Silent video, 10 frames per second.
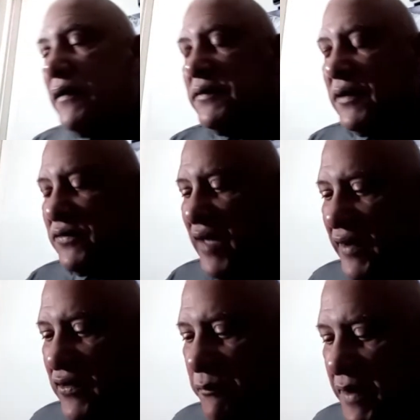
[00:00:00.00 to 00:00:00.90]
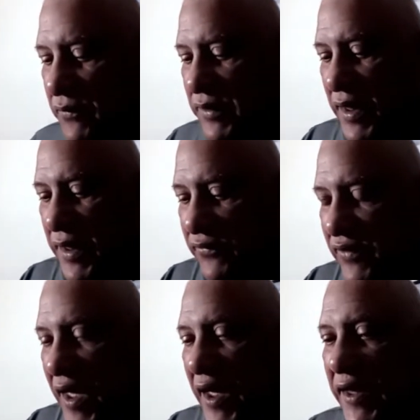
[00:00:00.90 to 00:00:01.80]
the Sacramento Kings
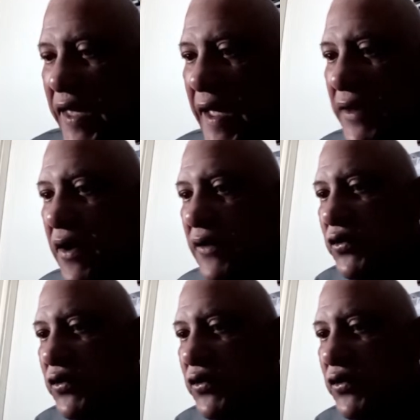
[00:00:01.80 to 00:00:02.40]
cannot